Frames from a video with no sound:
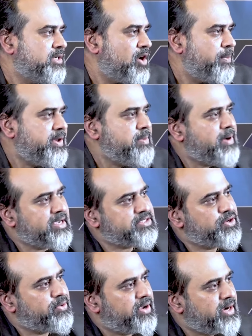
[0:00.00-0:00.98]
How many
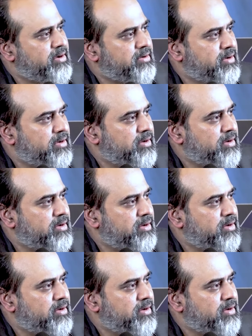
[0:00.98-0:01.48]
marks do you get?